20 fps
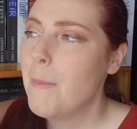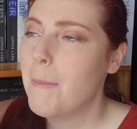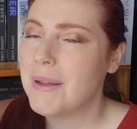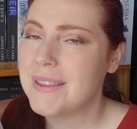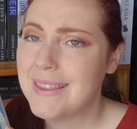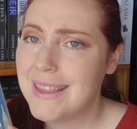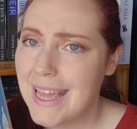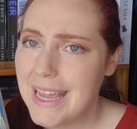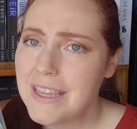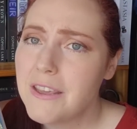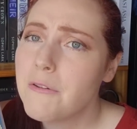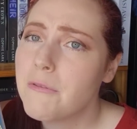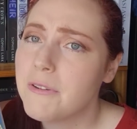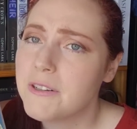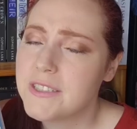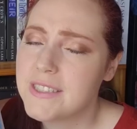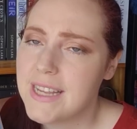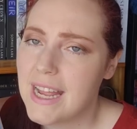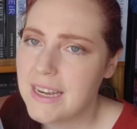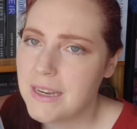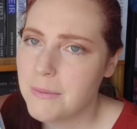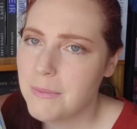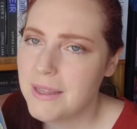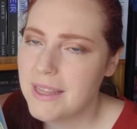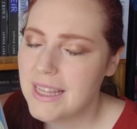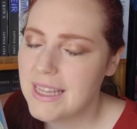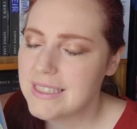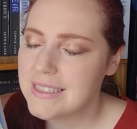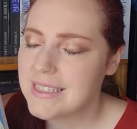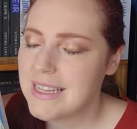But thank you for sending
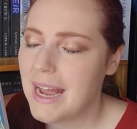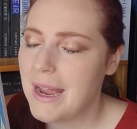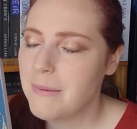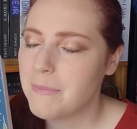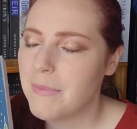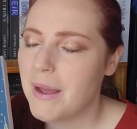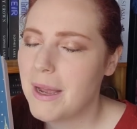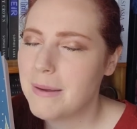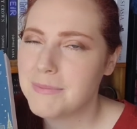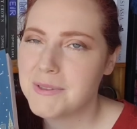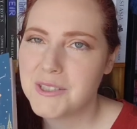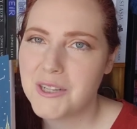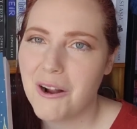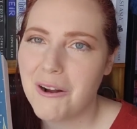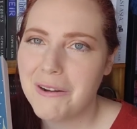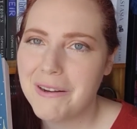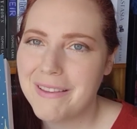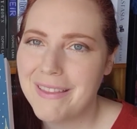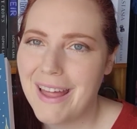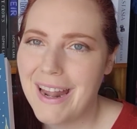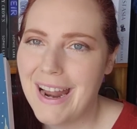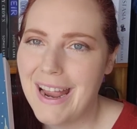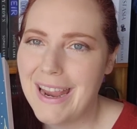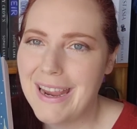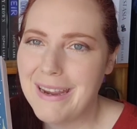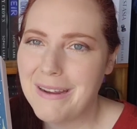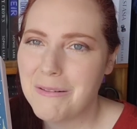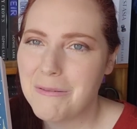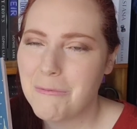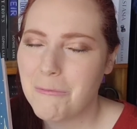me this. I'm I'm sorry that
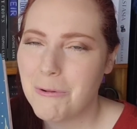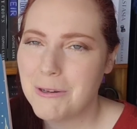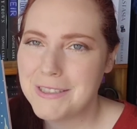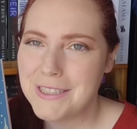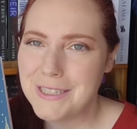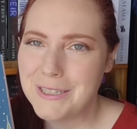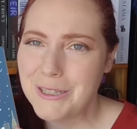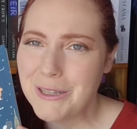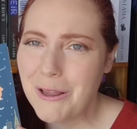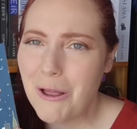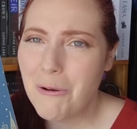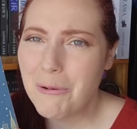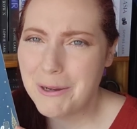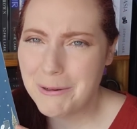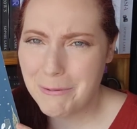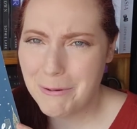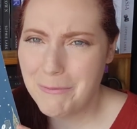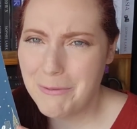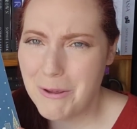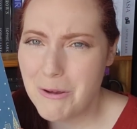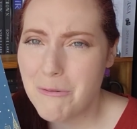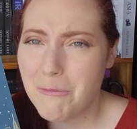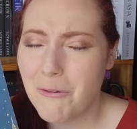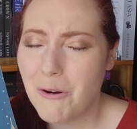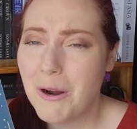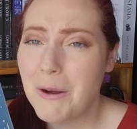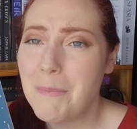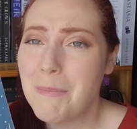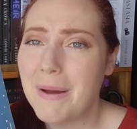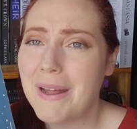I wasn't a glowing review
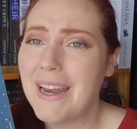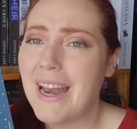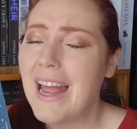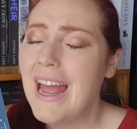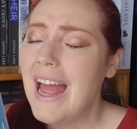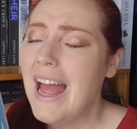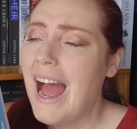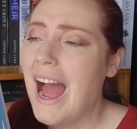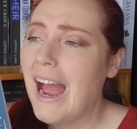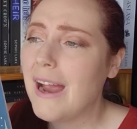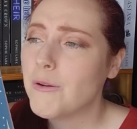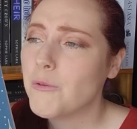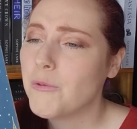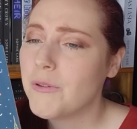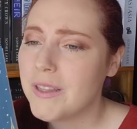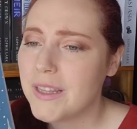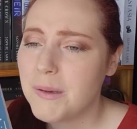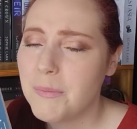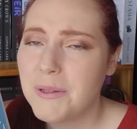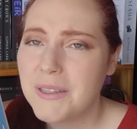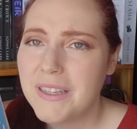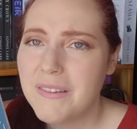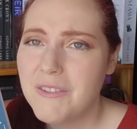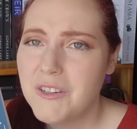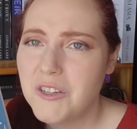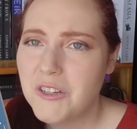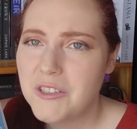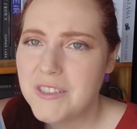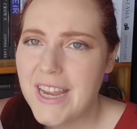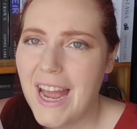for it, but I really believe
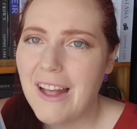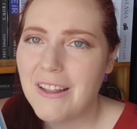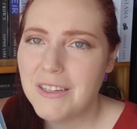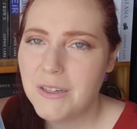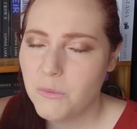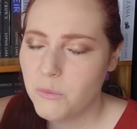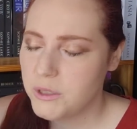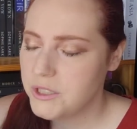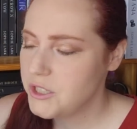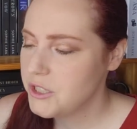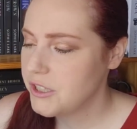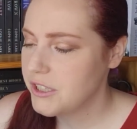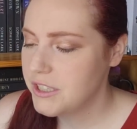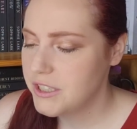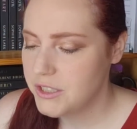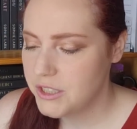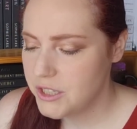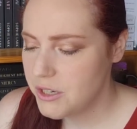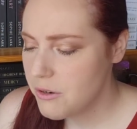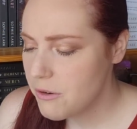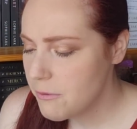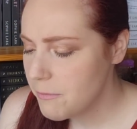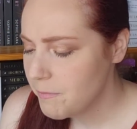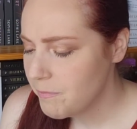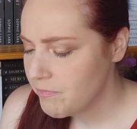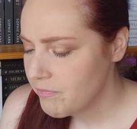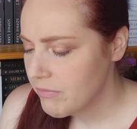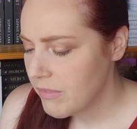in your talent and what you're gonna do.